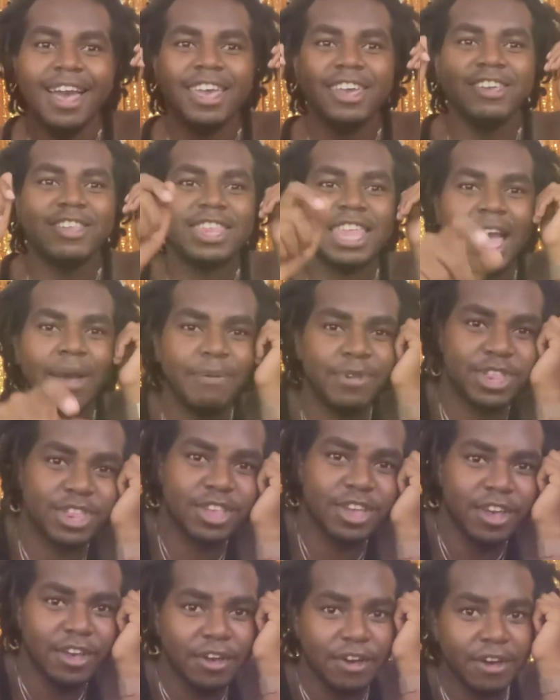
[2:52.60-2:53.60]
You see, I
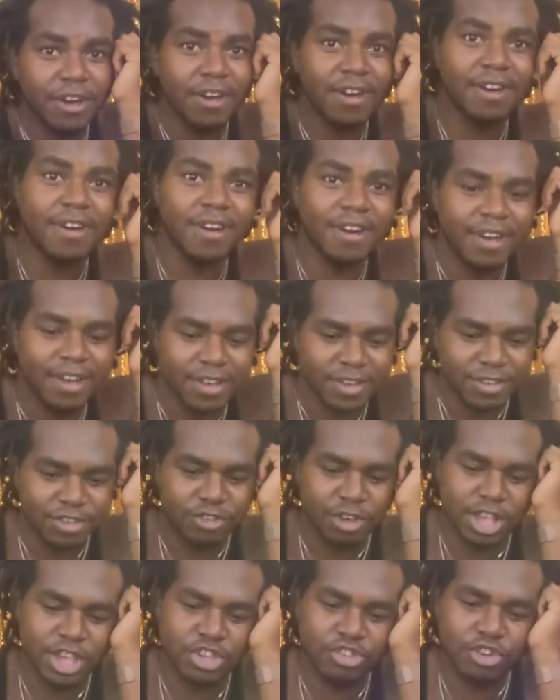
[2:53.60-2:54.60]
was
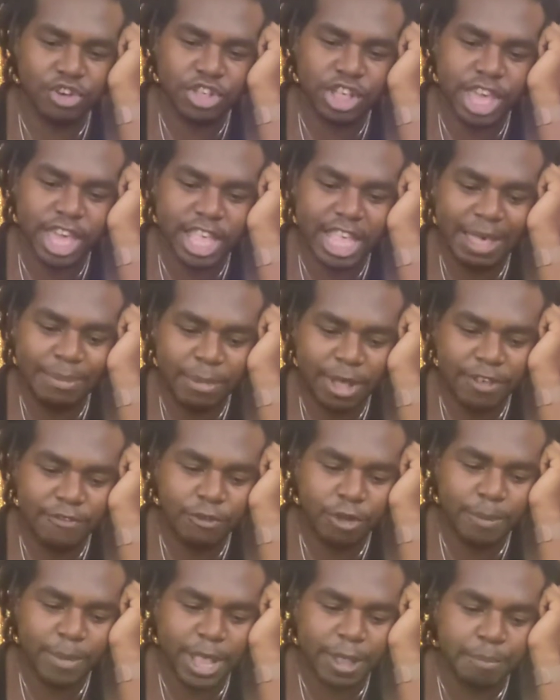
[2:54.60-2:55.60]
trying to struggle to hit that button
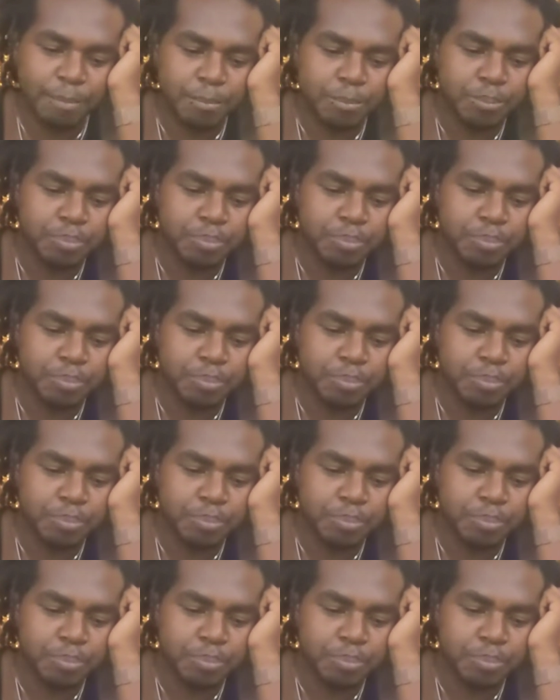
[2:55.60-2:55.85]
for a minute.